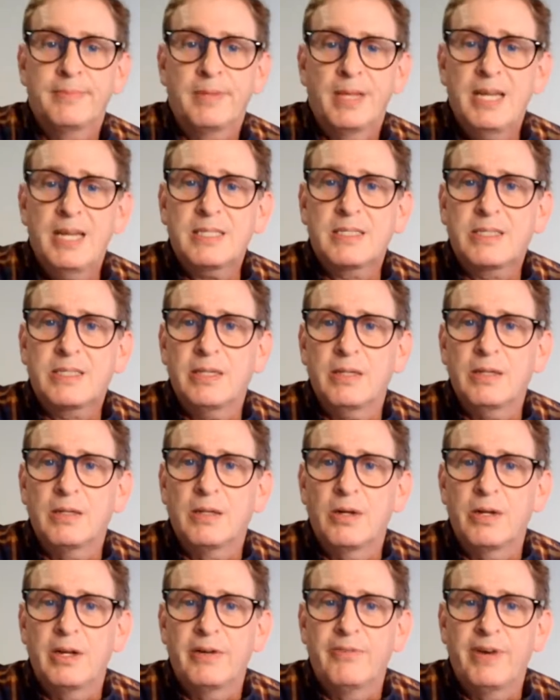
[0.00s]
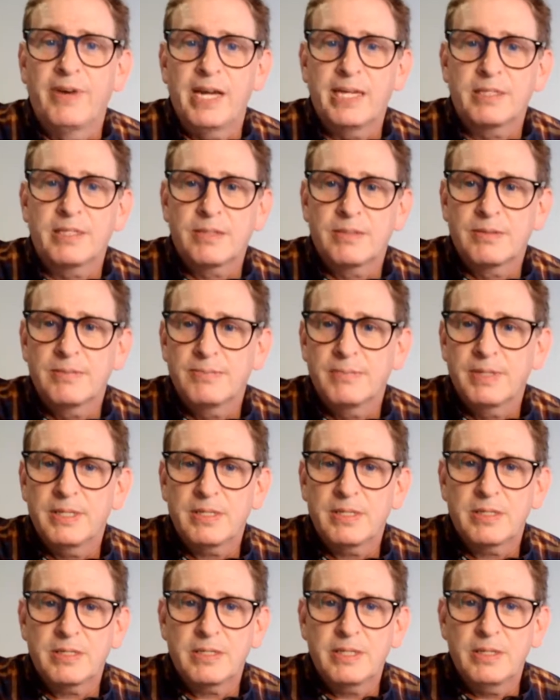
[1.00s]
It's still good advice. That's